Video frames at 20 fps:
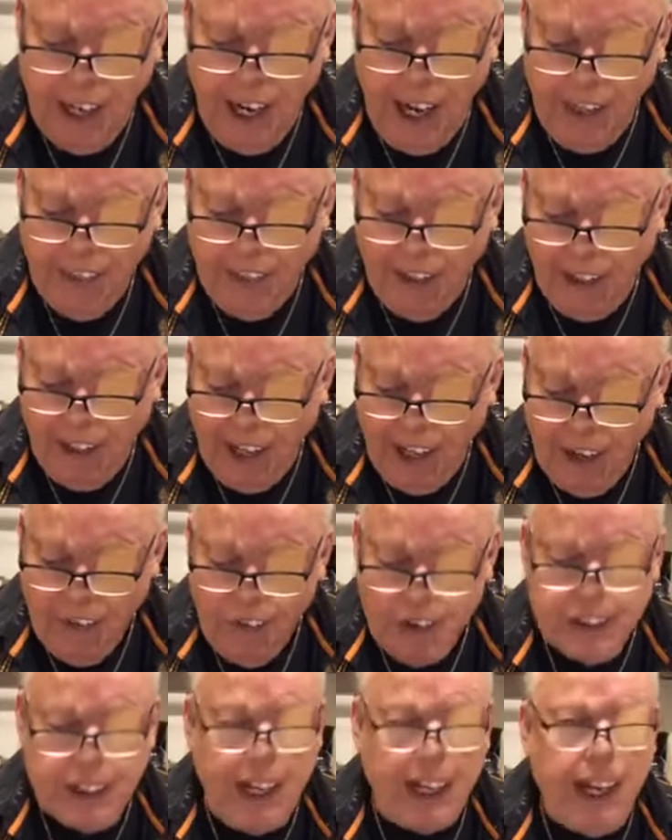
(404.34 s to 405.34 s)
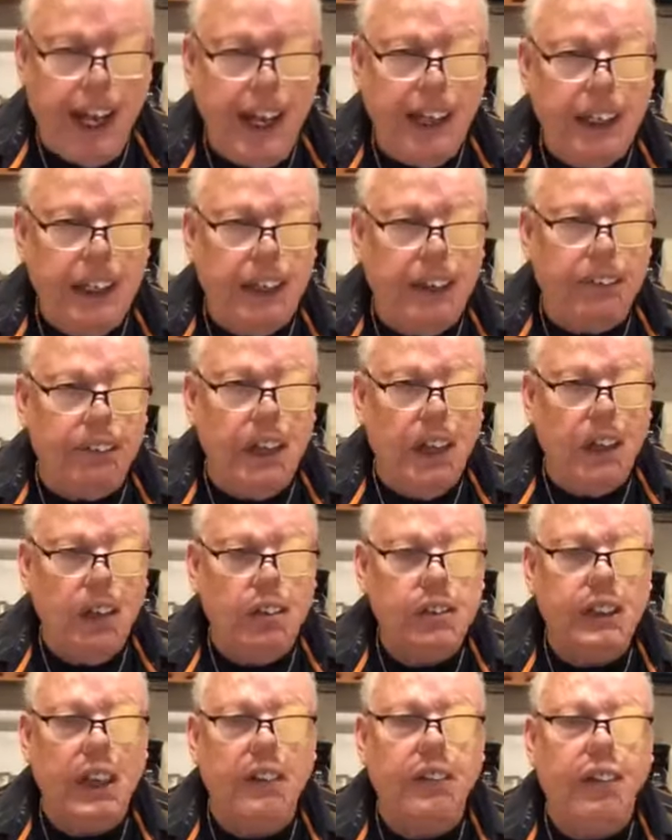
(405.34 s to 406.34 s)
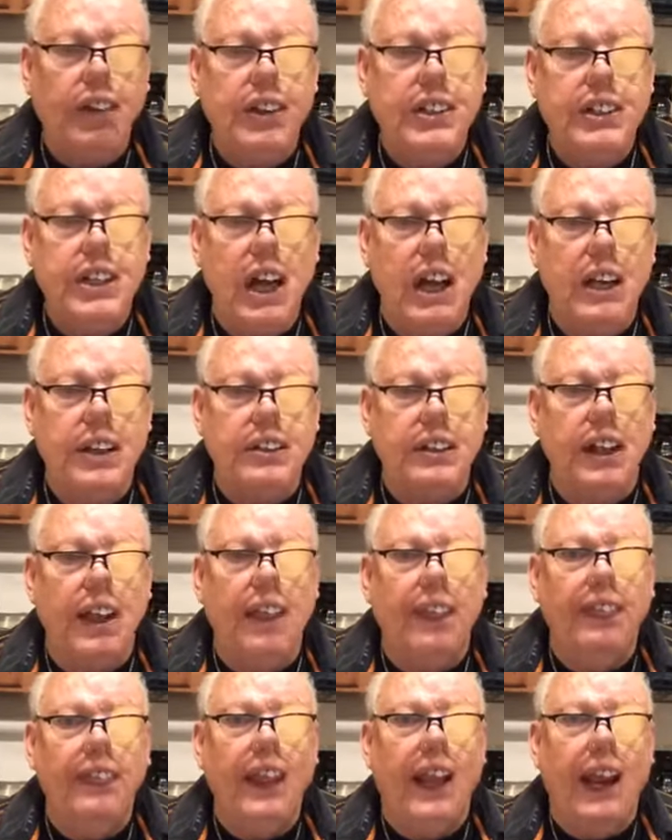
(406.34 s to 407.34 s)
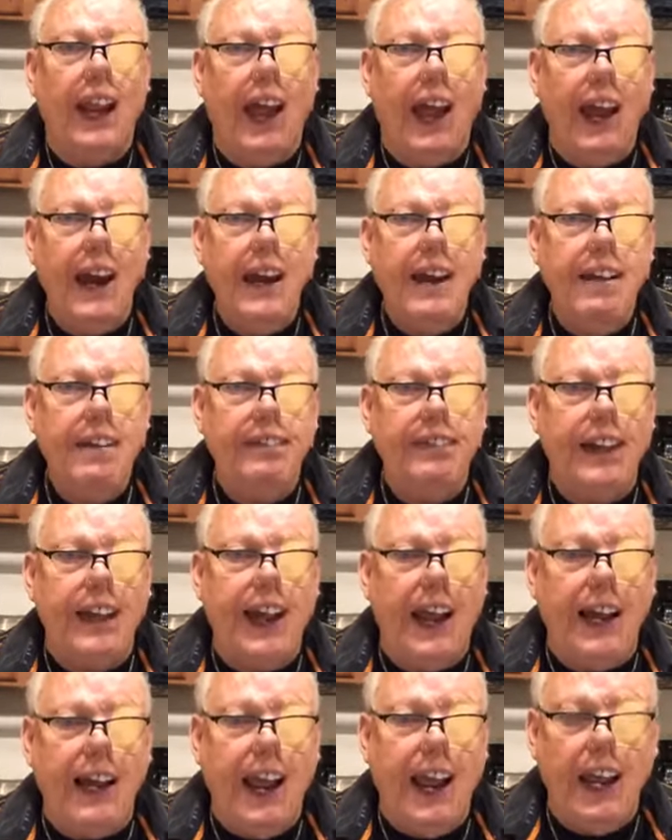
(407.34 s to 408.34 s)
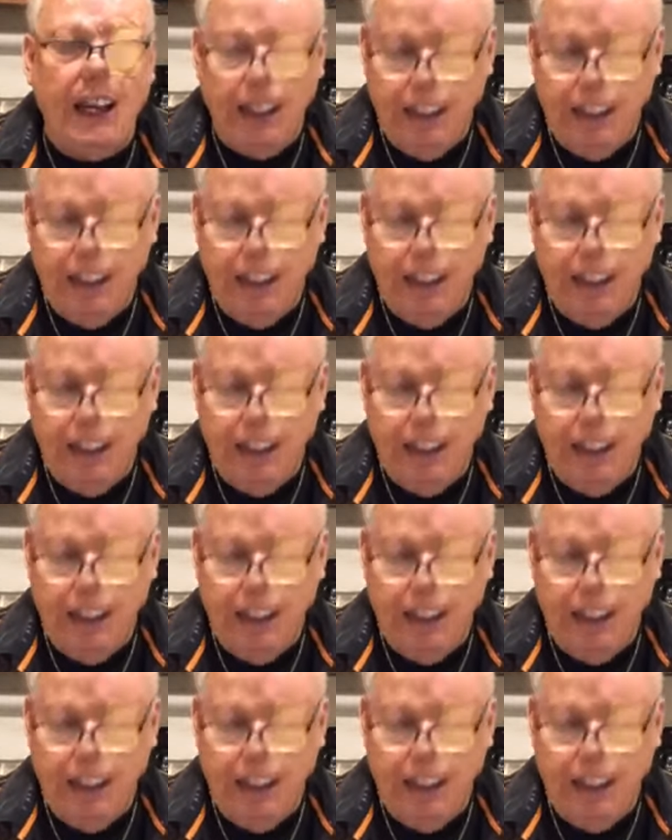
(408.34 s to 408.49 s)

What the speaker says: And the life which I now live. Now notice that phraseology. The life that I now